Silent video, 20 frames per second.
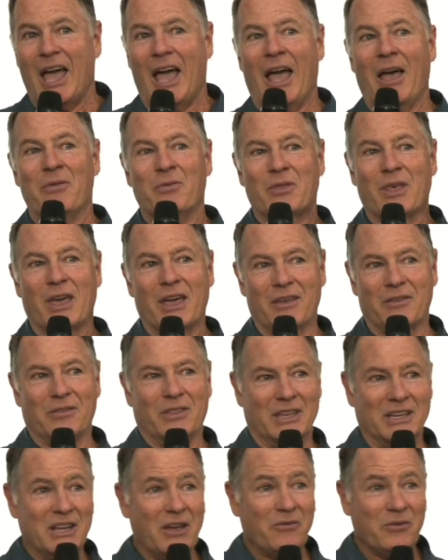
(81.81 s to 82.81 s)
and the,
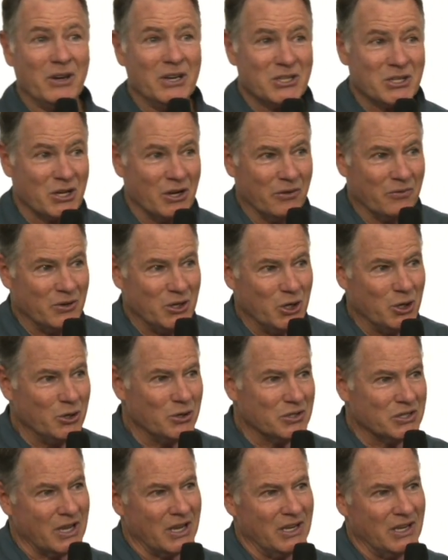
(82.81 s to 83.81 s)
the definition of
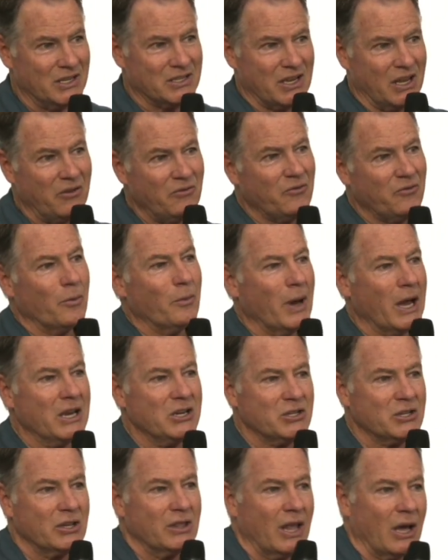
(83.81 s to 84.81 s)
news is
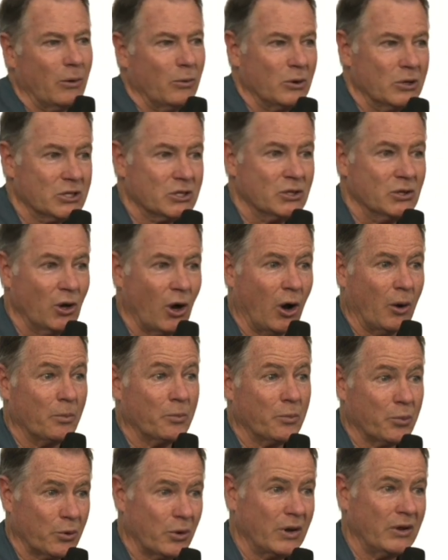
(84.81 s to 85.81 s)
information that was
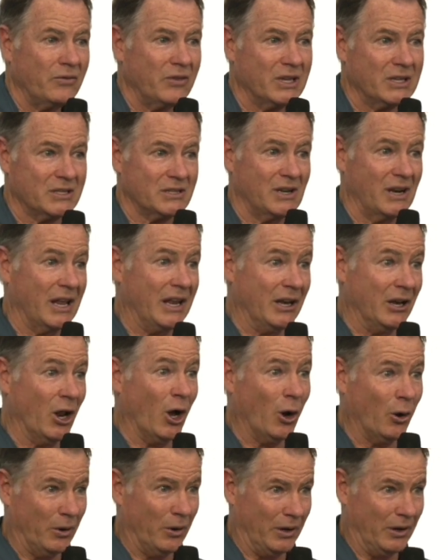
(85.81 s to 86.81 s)
not previously
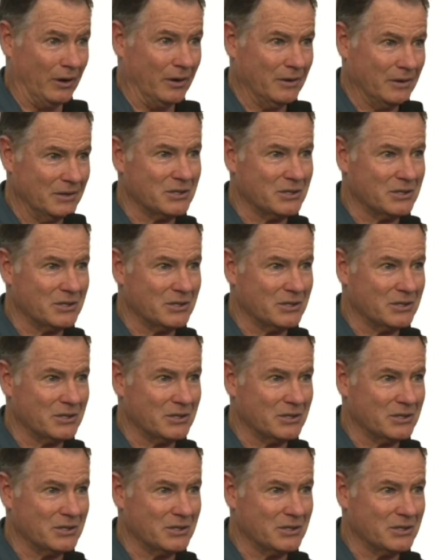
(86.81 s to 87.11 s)
known.